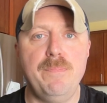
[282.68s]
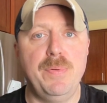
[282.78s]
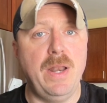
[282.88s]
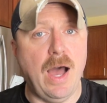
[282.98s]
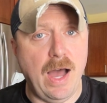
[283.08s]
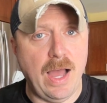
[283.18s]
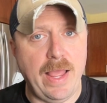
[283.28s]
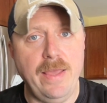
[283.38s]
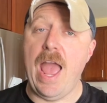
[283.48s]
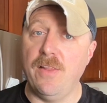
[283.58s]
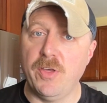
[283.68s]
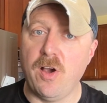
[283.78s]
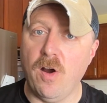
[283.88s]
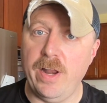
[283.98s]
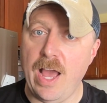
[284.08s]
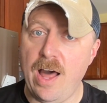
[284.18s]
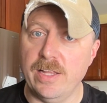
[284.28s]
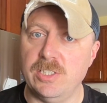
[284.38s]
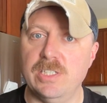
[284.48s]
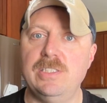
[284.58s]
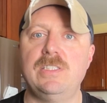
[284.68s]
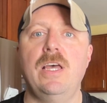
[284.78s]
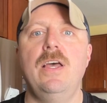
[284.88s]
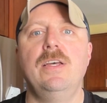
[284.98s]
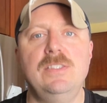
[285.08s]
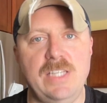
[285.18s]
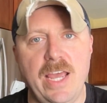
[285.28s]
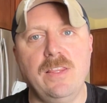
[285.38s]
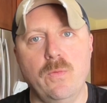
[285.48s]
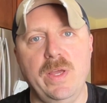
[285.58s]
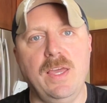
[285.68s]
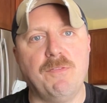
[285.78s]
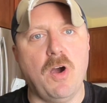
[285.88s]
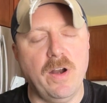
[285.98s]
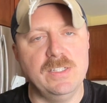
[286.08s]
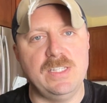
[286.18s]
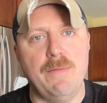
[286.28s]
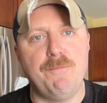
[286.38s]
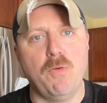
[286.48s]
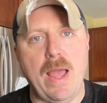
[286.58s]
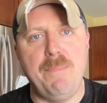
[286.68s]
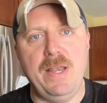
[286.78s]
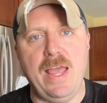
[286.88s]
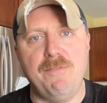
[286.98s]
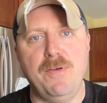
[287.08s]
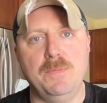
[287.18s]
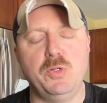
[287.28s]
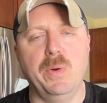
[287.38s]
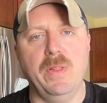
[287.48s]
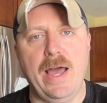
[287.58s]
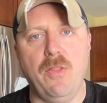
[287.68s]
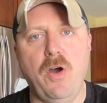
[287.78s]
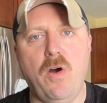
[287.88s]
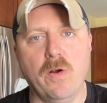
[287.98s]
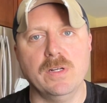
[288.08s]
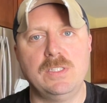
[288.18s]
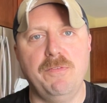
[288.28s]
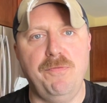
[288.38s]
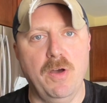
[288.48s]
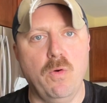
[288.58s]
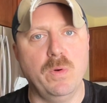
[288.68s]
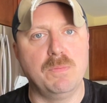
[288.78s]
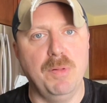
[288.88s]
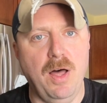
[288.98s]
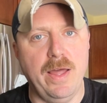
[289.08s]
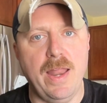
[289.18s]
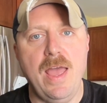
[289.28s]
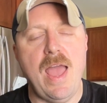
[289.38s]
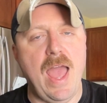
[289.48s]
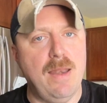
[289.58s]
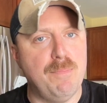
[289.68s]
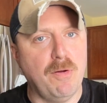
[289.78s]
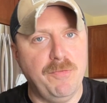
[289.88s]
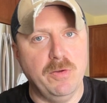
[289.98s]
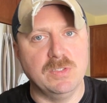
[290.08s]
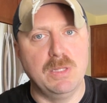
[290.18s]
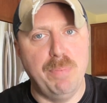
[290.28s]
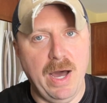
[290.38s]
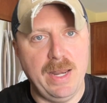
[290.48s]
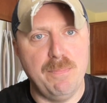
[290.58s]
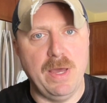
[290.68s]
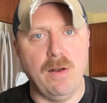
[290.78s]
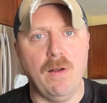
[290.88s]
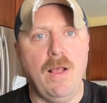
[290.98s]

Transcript: but I and the cardiologists say that we give cardizem for rapid AFib to allow the heart to fill with blood and perfuse the body better.